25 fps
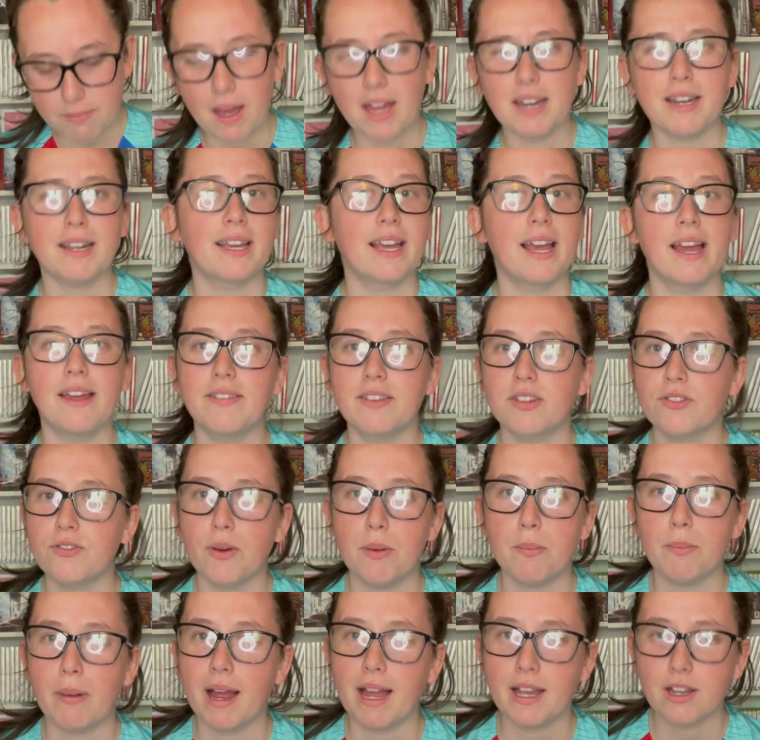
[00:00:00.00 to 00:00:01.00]
I didn't get this
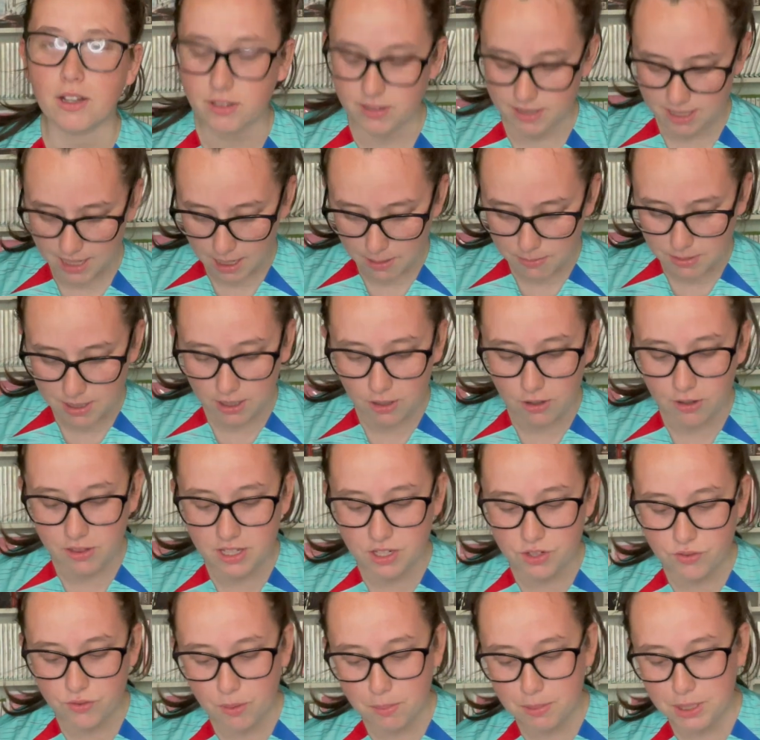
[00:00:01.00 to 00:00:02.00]
from Bygone Times. I got
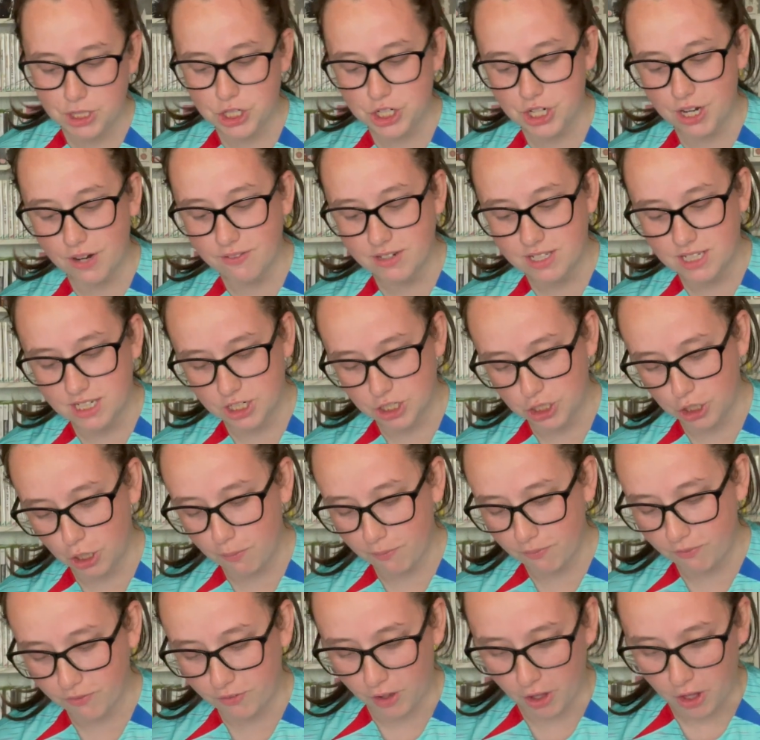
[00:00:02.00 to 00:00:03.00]
this from a charity
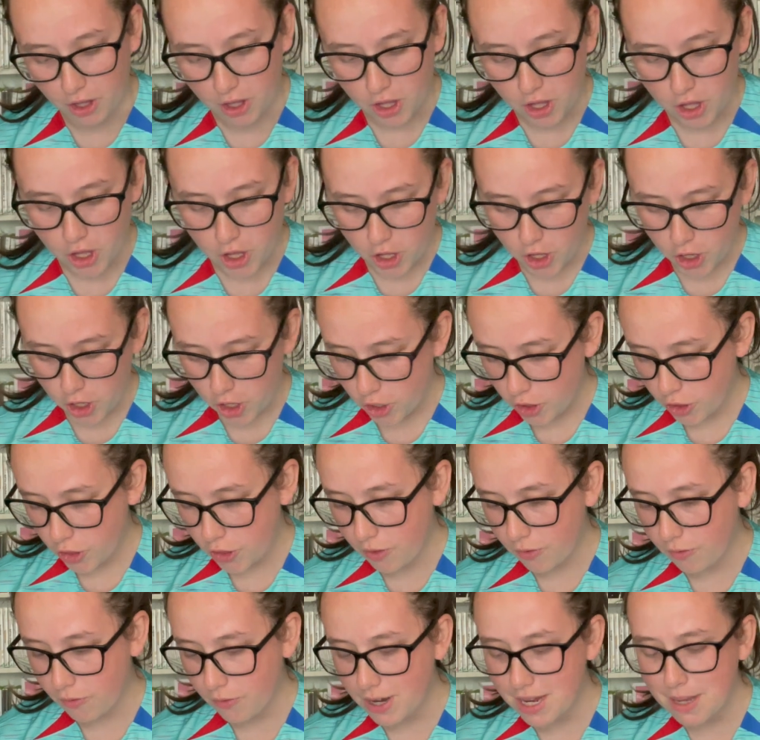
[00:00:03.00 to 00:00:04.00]
shop for
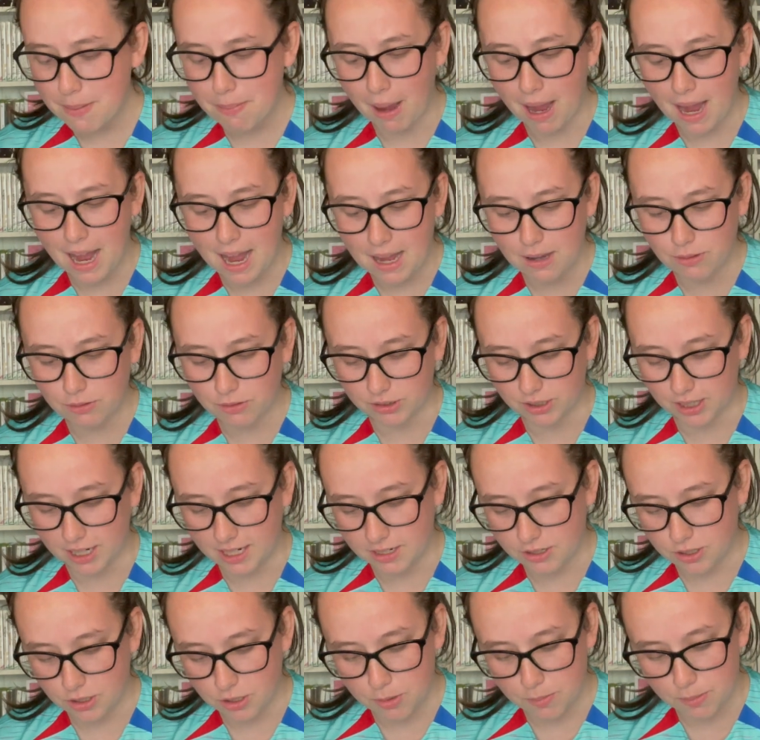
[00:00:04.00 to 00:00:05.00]
£3, I
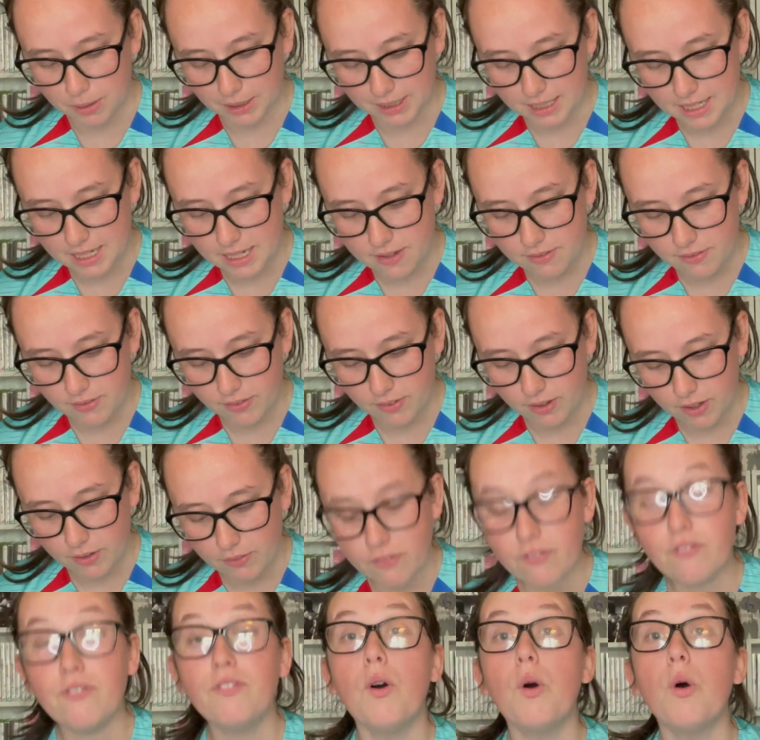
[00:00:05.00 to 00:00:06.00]
do believe.
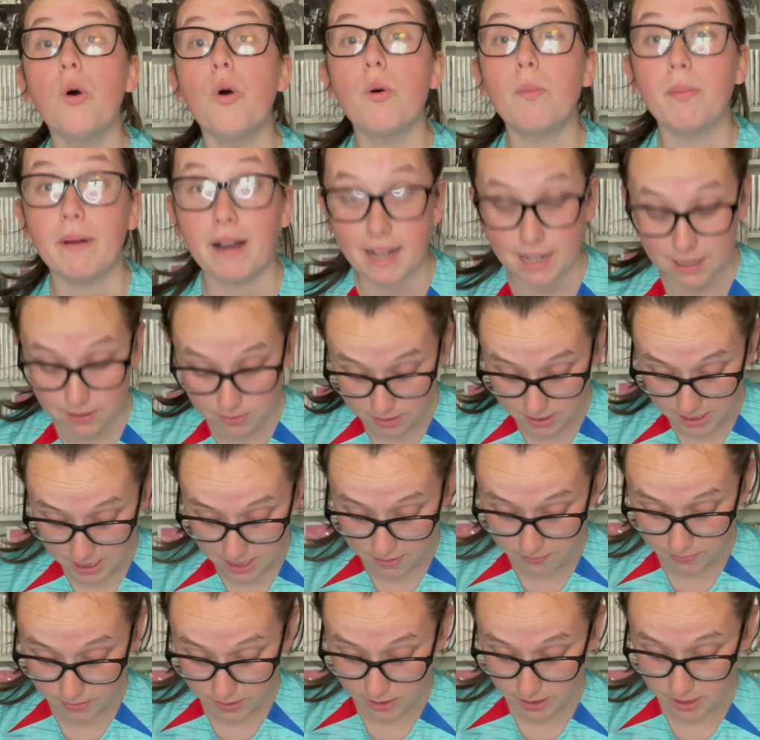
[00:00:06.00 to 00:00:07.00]
£4
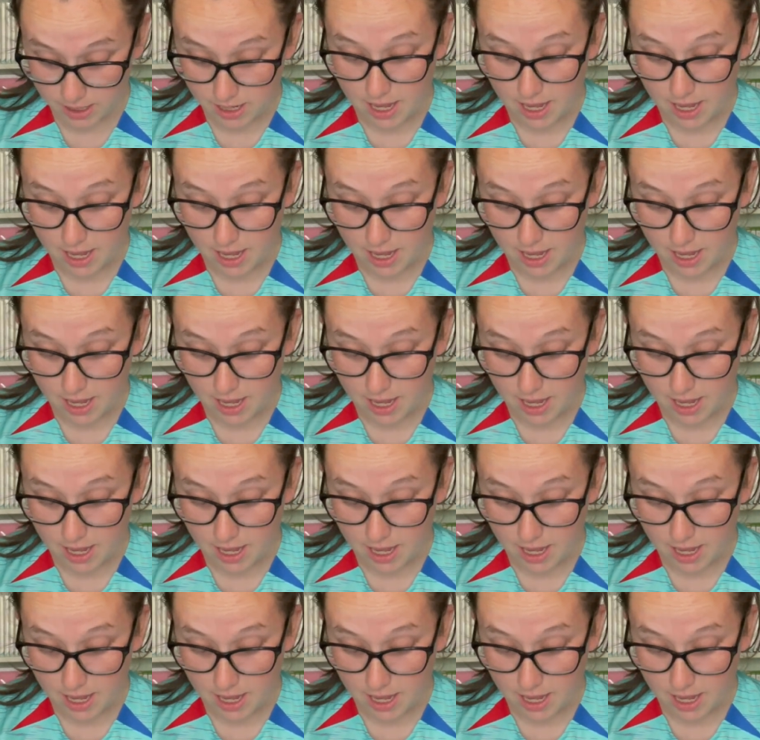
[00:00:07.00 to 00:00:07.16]
even.